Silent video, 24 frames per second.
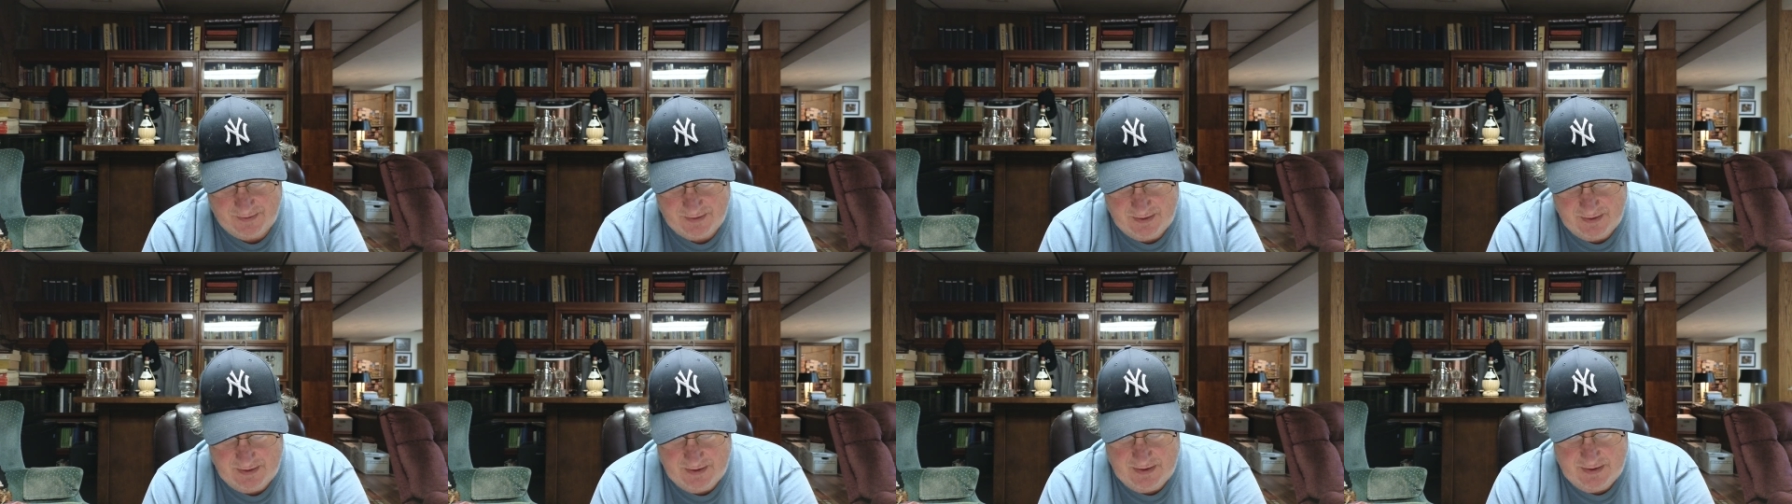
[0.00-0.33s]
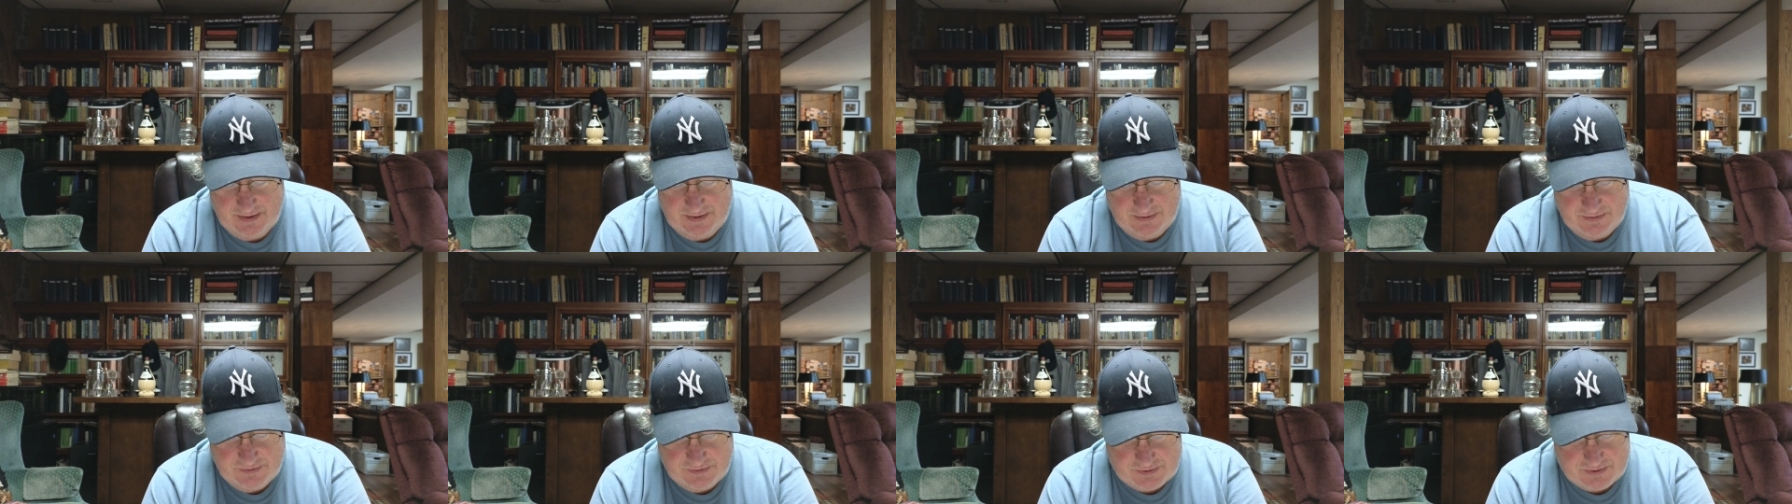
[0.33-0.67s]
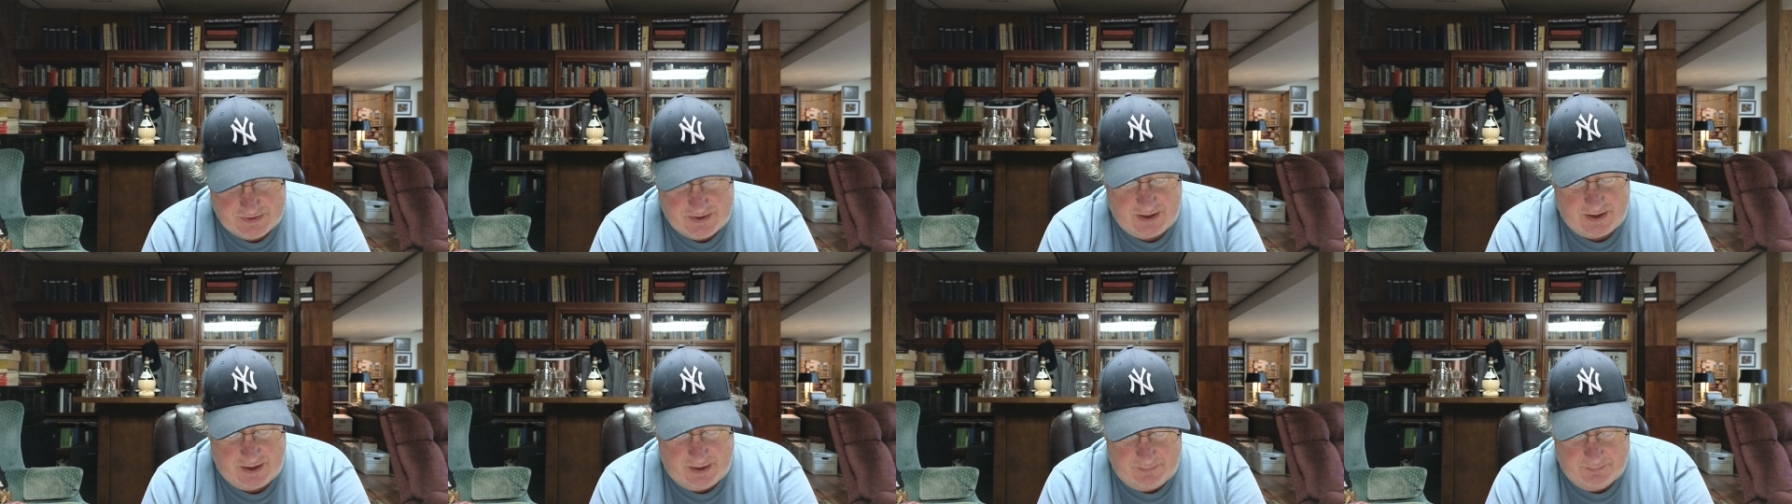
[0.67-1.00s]
show
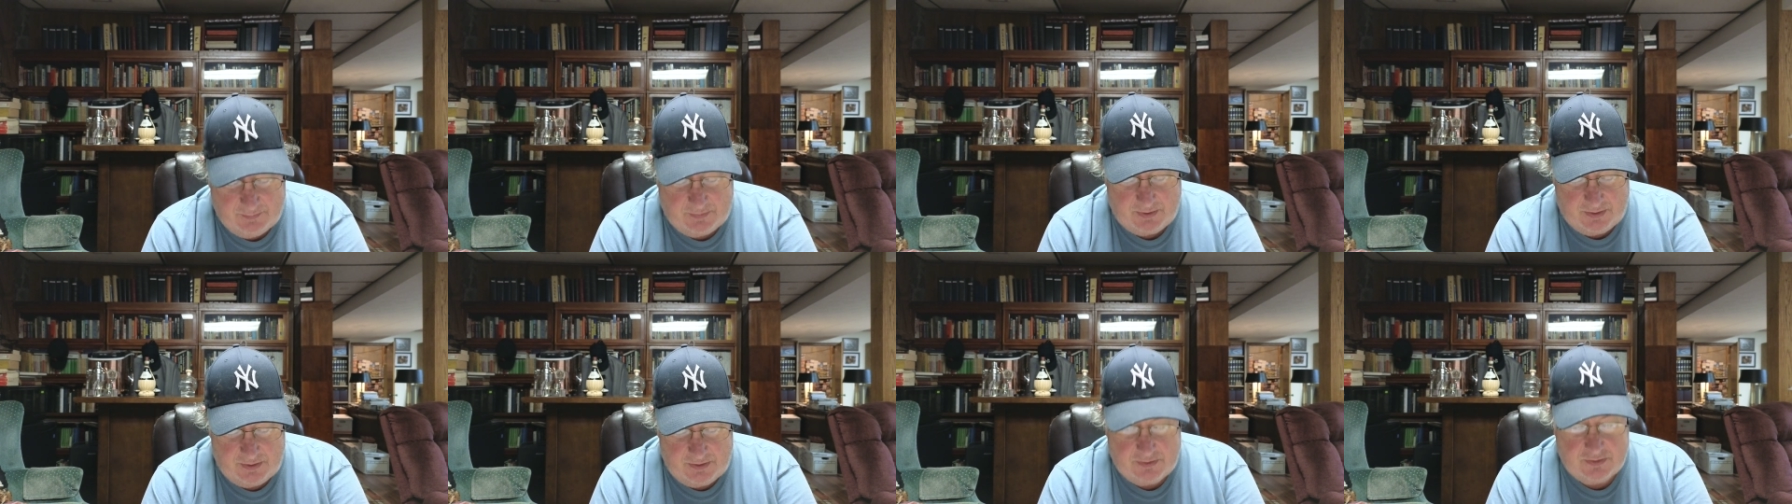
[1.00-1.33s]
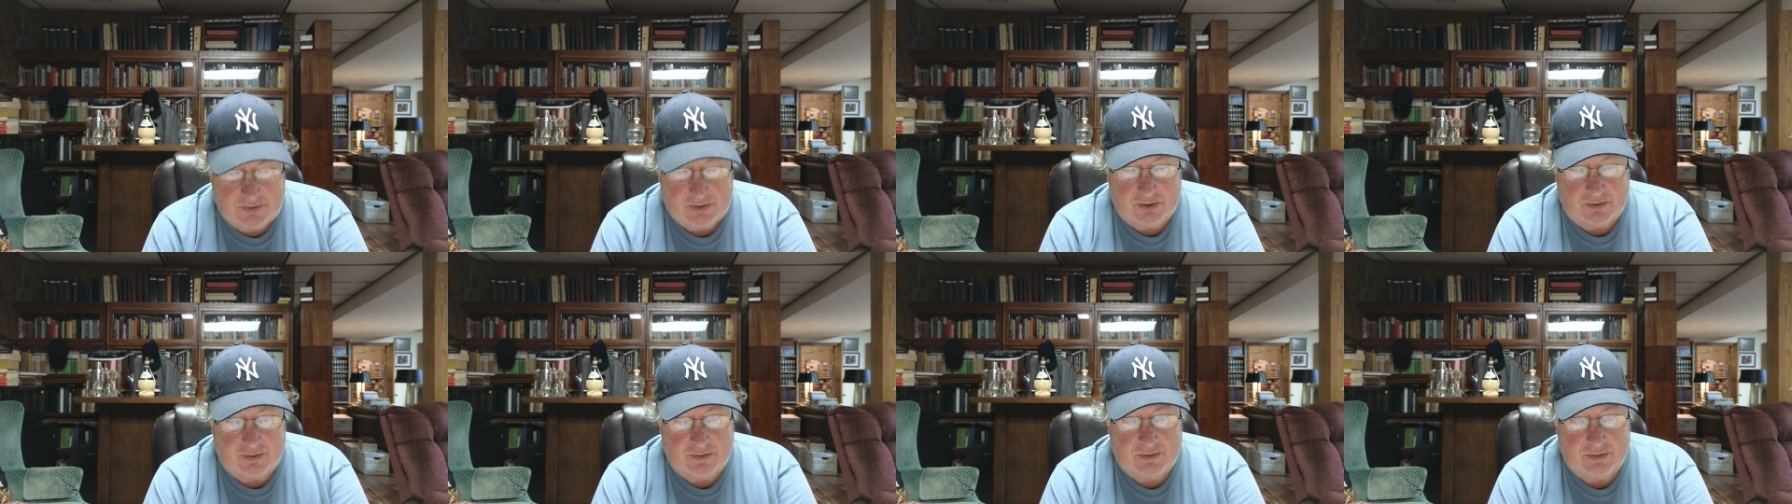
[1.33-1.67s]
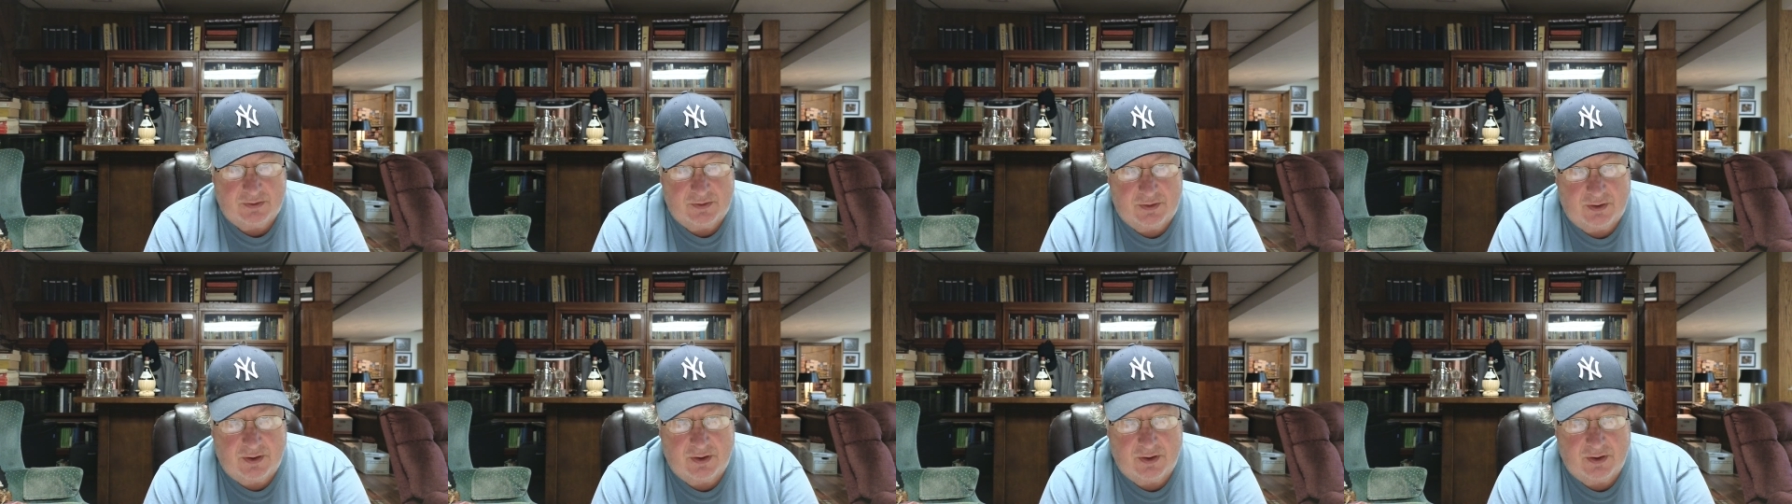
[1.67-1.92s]
three cards,